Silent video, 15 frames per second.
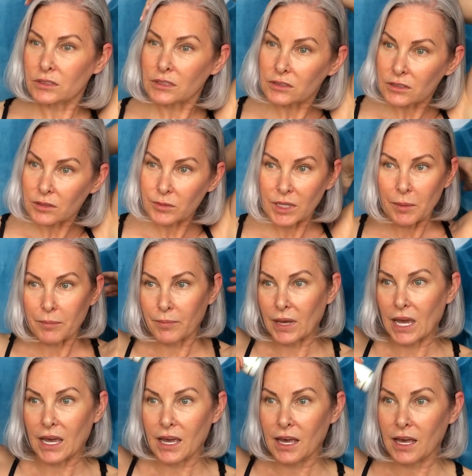It's gonna be a
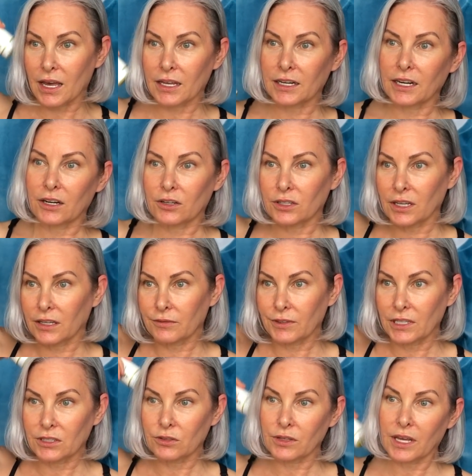bad hair day
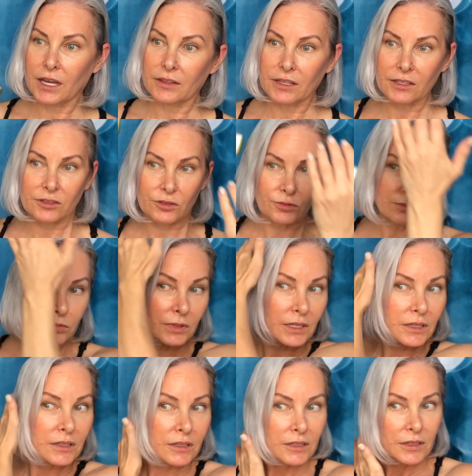if I do that. That's cool.
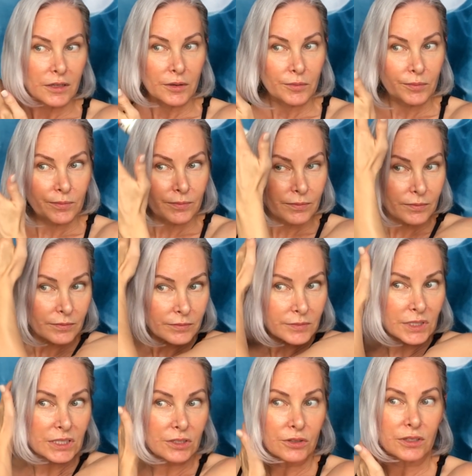
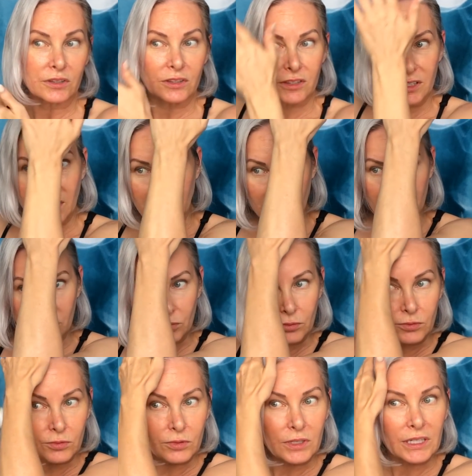But you can see it's
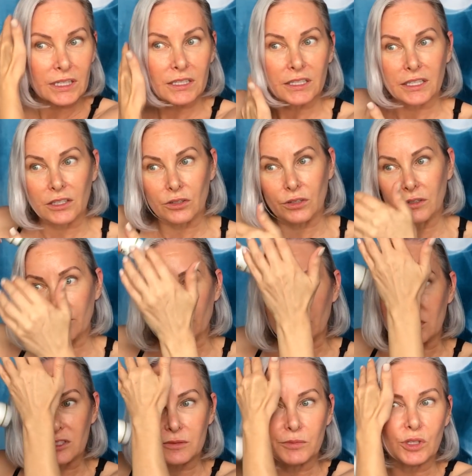really good
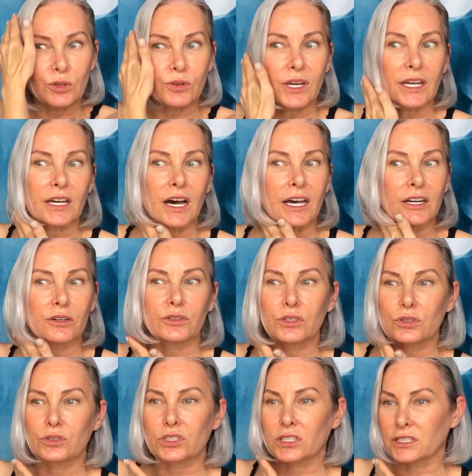for smoothing. I don't
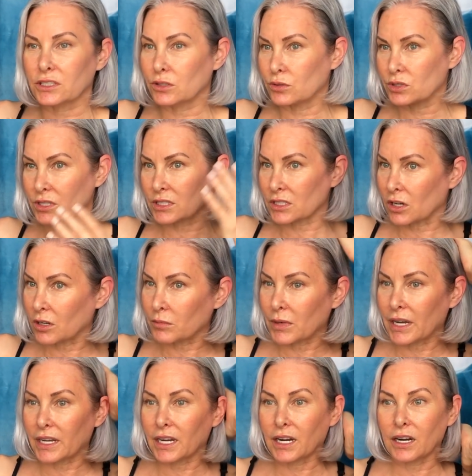usually use it on
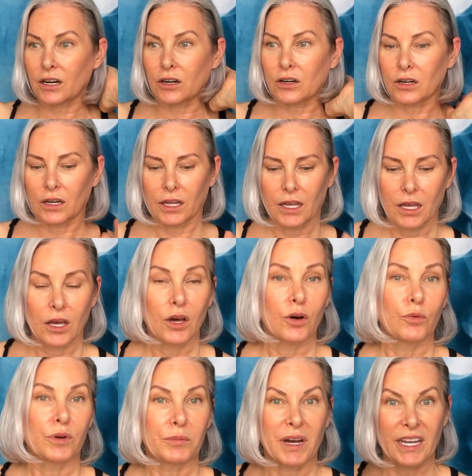my hair
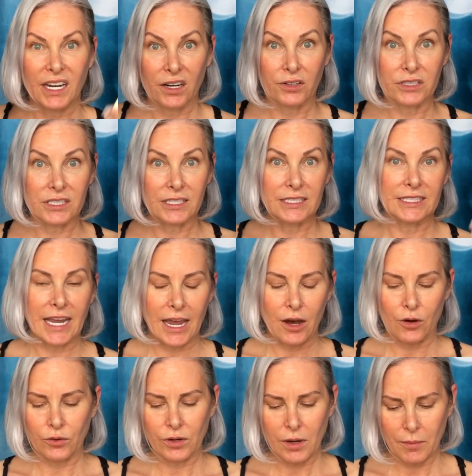when my hair is
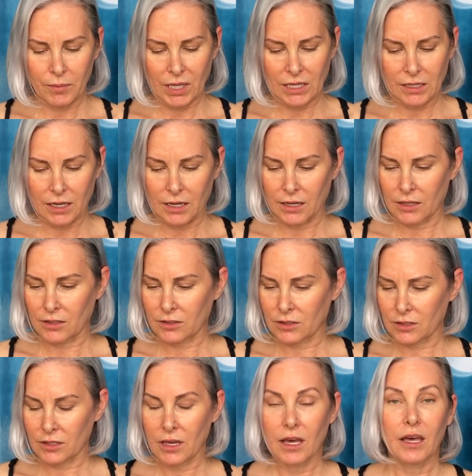down
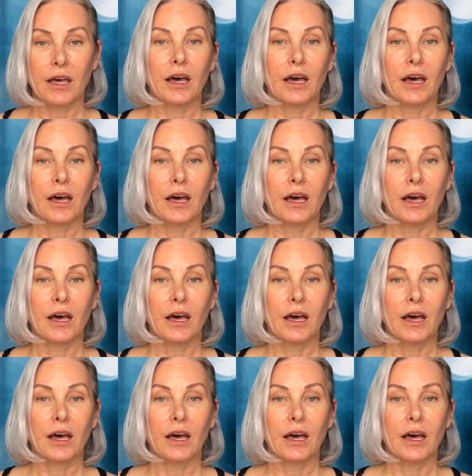because